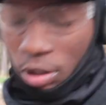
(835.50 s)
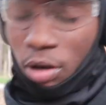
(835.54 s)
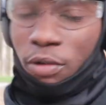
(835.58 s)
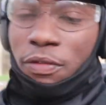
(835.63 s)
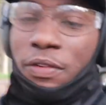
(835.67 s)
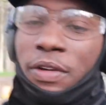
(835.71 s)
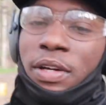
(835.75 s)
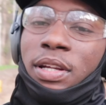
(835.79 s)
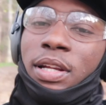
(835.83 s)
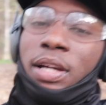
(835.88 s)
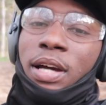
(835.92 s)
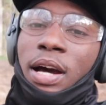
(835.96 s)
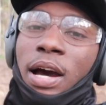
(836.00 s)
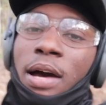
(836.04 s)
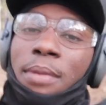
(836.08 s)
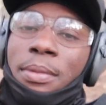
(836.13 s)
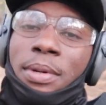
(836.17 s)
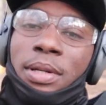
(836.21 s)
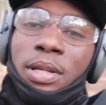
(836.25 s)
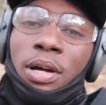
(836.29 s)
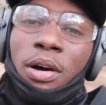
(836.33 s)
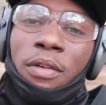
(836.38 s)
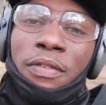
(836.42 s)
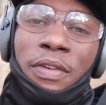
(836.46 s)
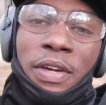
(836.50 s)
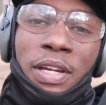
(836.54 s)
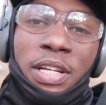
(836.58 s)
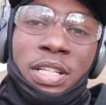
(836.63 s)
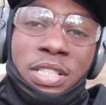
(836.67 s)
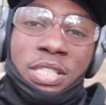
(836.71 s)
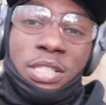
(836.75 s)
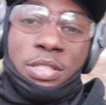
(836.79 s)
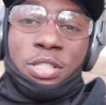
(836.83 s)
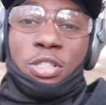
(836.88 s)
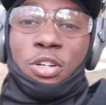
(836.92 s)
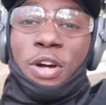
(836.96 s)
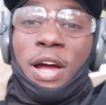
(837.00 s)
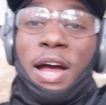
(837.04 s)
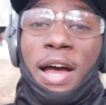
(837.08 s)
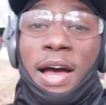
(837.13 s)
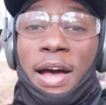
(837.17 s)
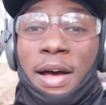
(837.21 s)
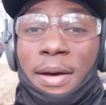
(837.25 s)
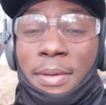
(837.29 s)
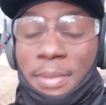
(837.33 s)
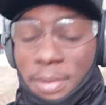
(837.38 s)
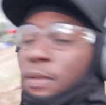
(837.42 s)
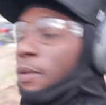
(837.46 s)
don't forget to comment, don't forget to
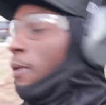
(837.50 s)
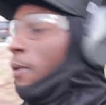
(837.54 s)
subscribe.